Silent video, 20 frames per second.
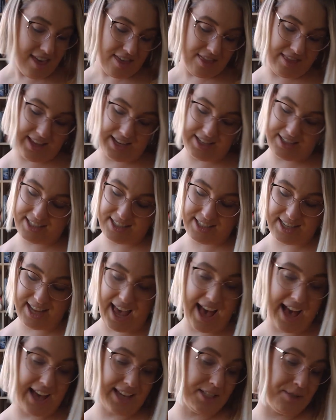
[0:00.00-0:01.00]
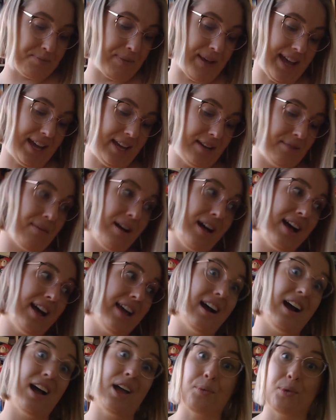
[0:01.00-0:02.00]
This has been
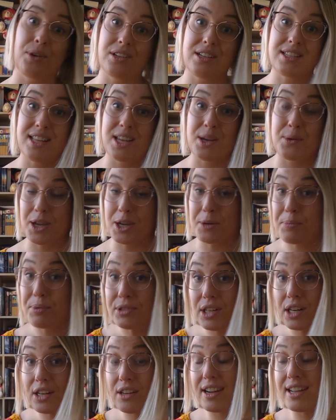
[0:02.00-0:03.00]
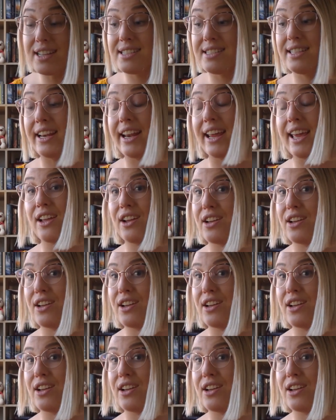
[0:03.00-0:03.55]
my I want to see quick progress knitting,